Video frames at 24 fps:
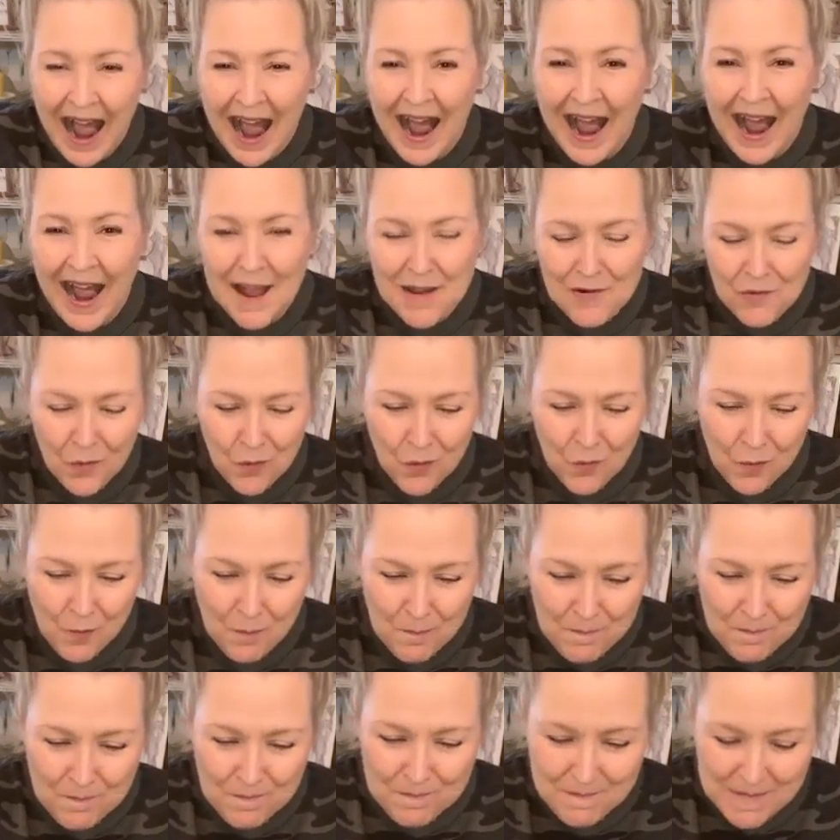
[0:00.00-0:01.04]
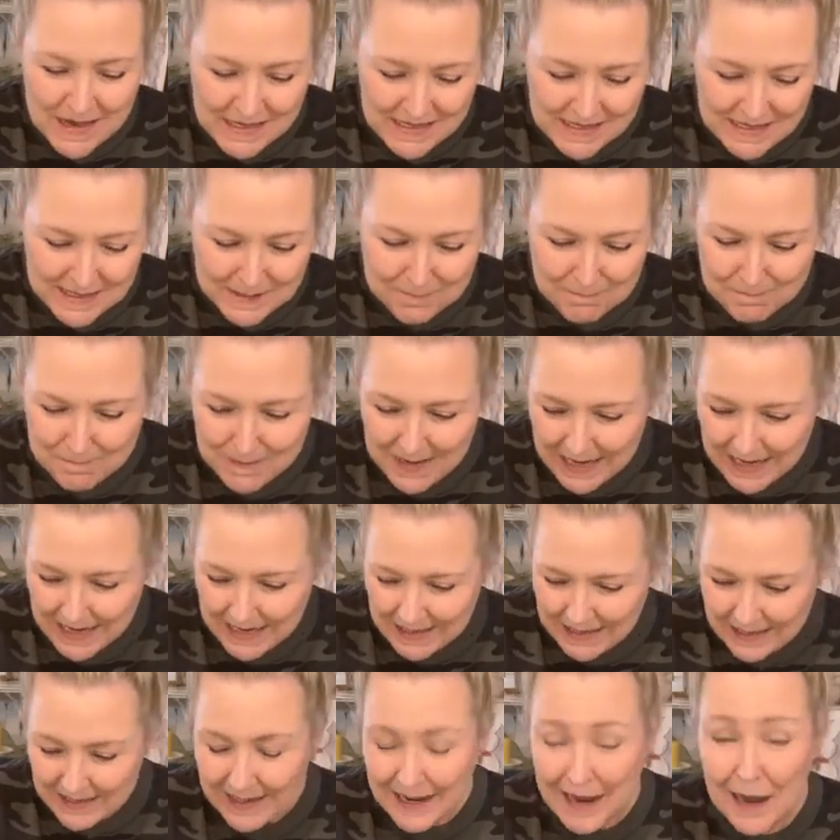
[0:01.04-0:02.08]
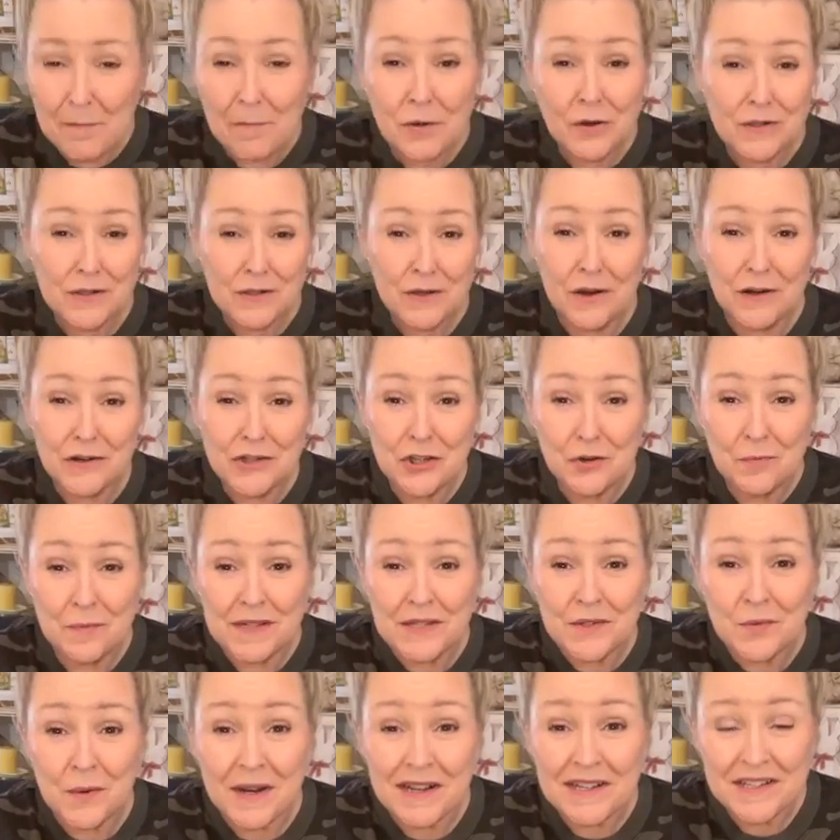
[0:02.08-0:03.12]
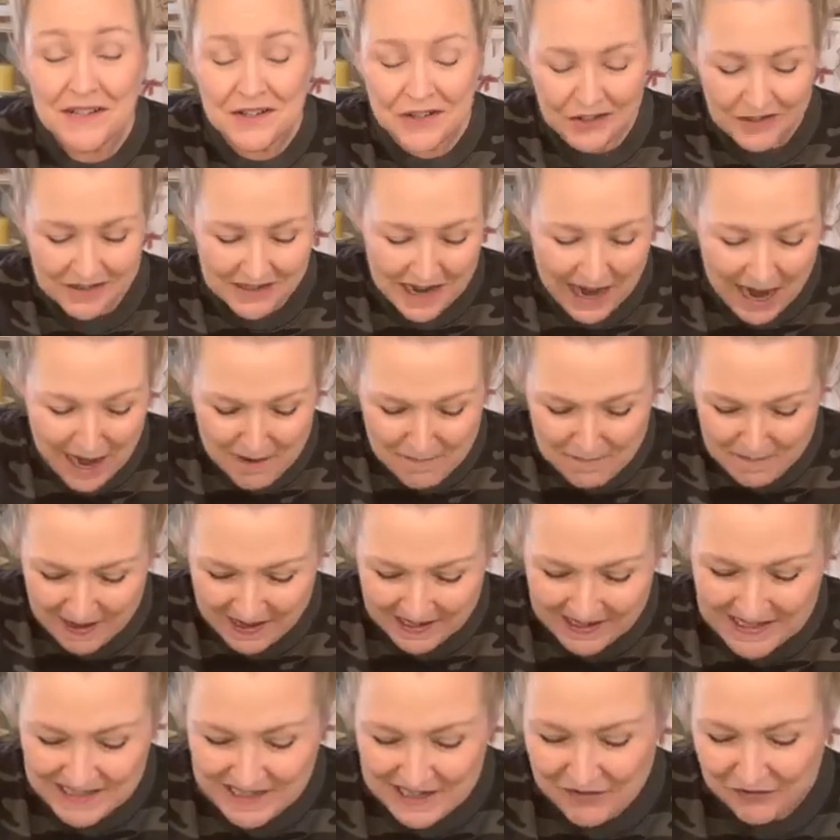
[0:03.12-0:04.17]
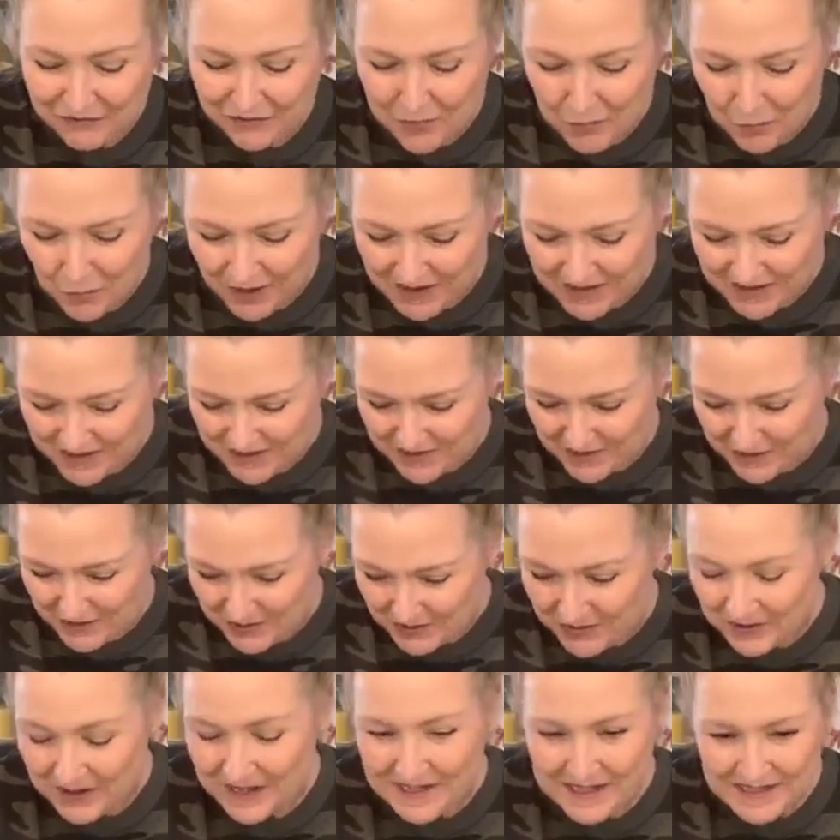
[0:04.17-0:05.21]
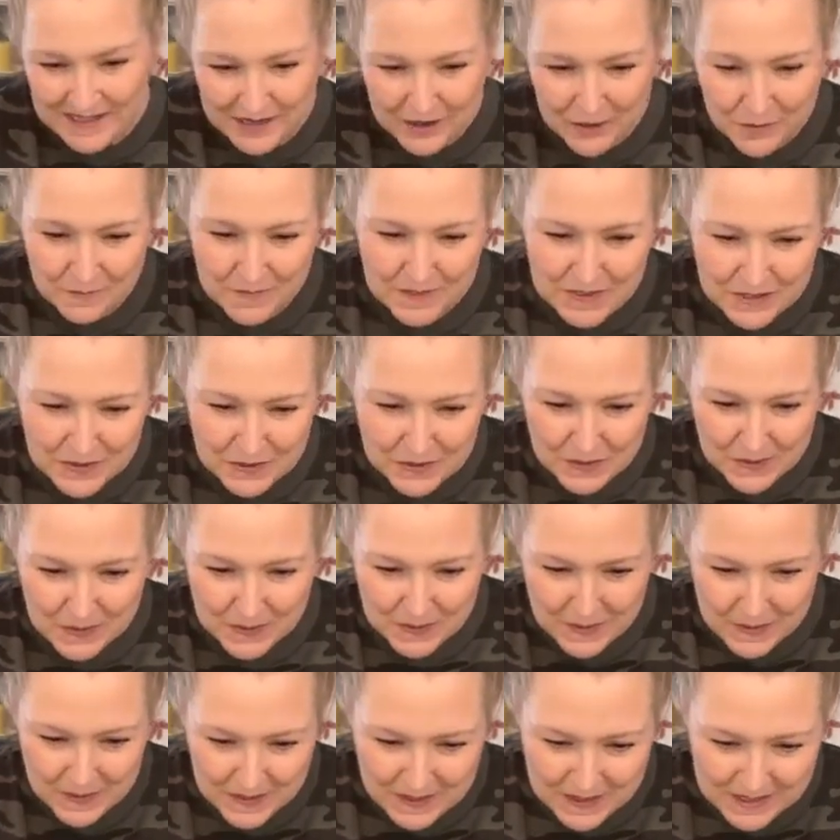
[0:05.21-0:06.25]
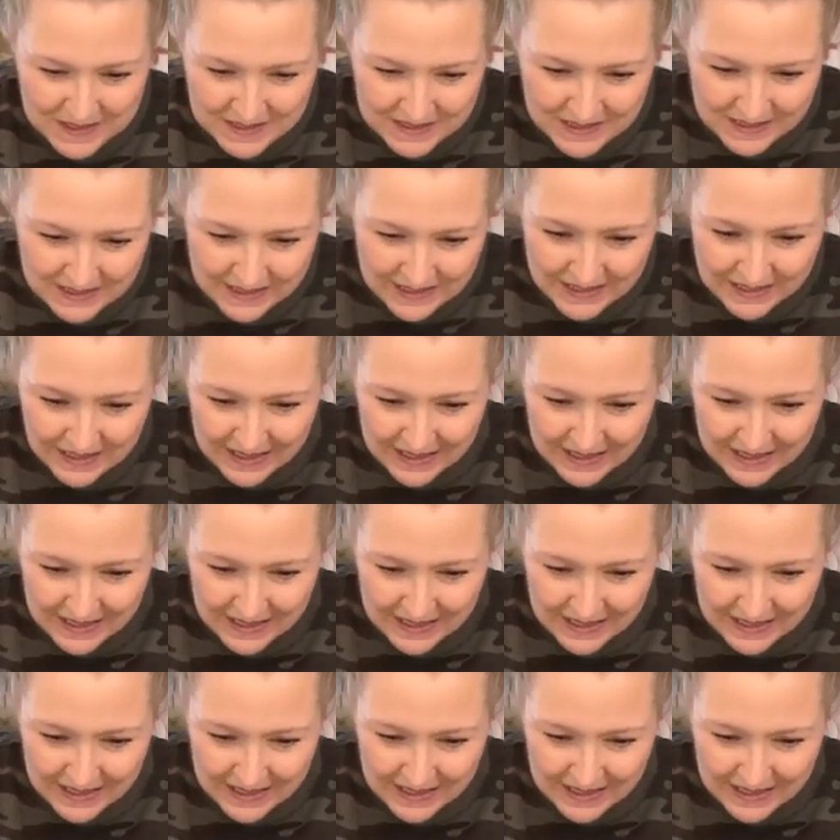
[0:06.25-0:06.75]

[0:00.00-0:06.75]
Hi, Miss Mandy. I almost called you Miss Western. Hi, Mandy from Western Grace Home Decor.